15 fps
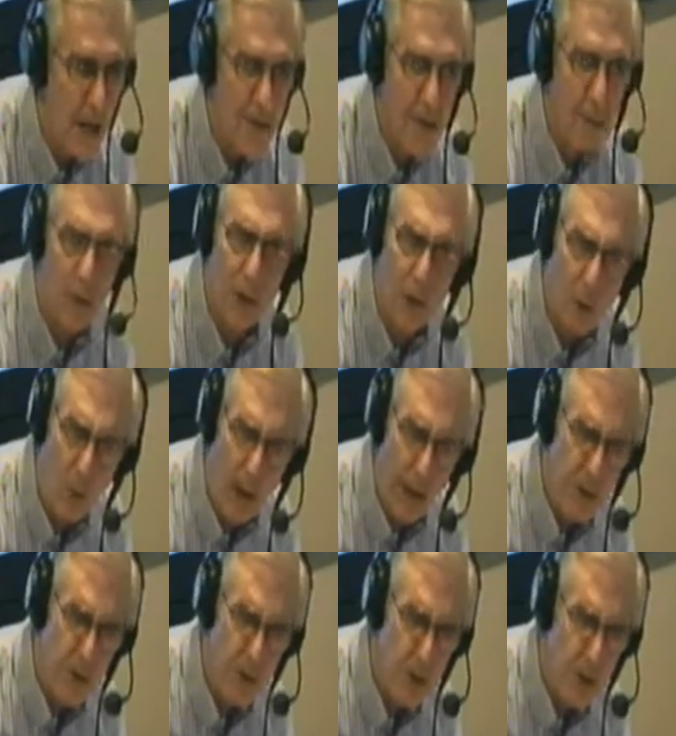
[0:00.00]
Are they
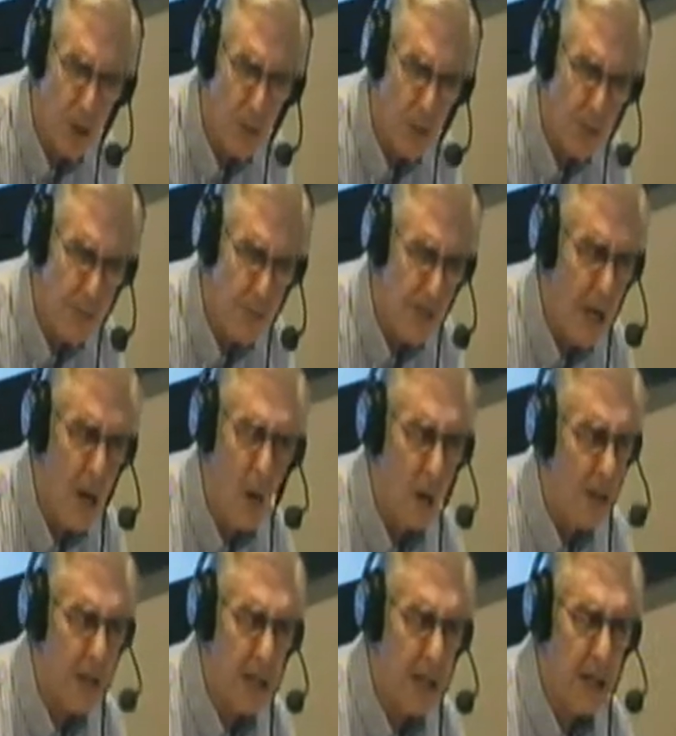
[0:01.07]
required to show it to me,
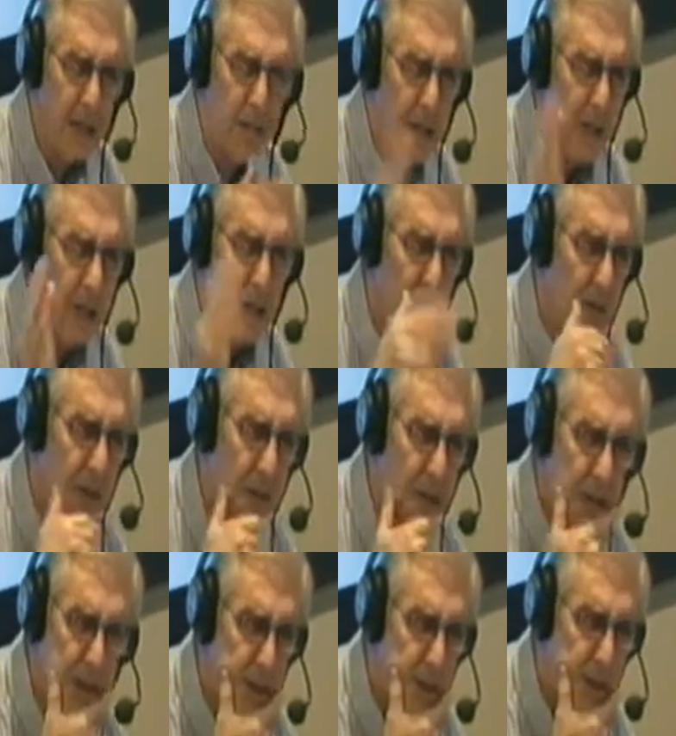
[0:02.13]
or they can give me? Can
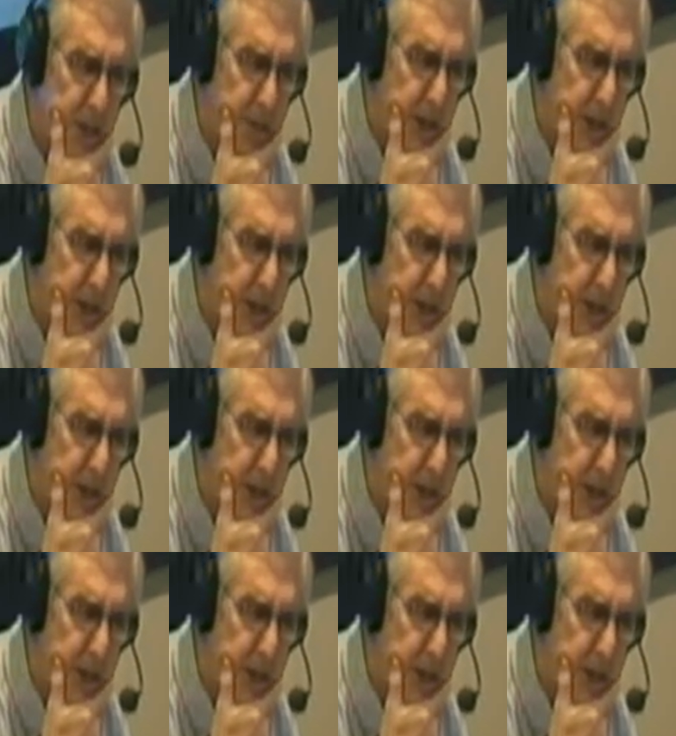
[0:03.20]
they just